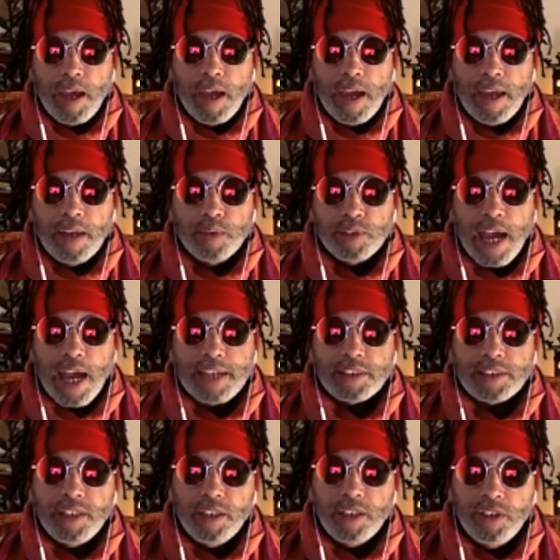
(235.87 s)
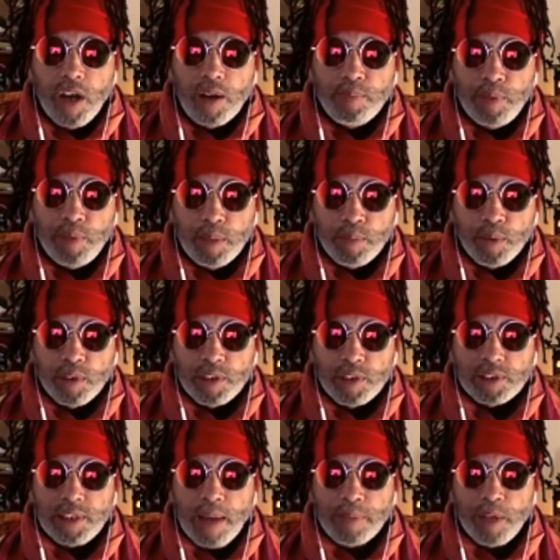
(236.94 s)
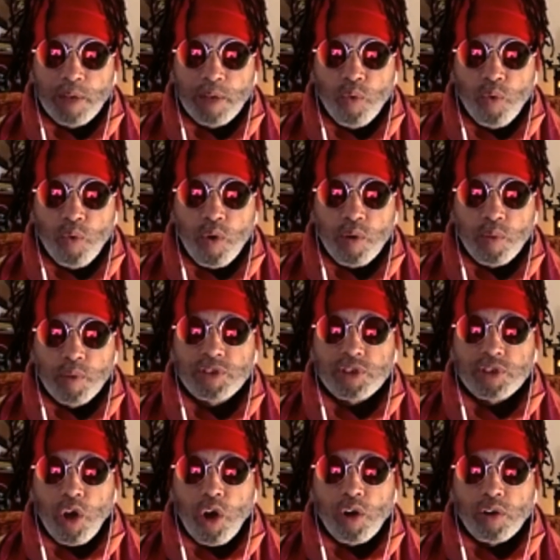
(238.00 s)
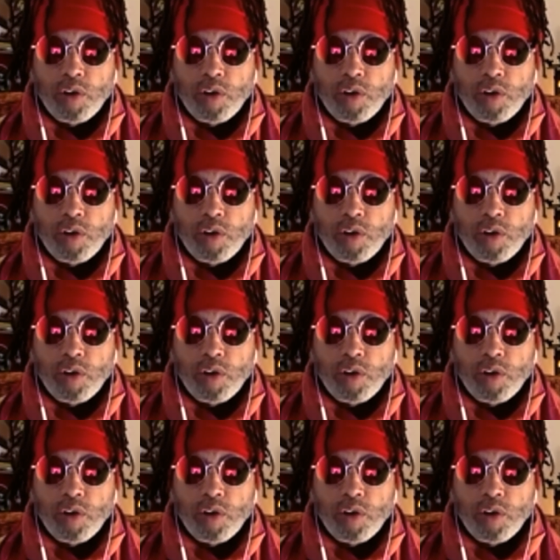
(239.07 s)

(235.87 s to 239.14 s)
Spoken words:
And it was actually the young people that stopped that war with songs.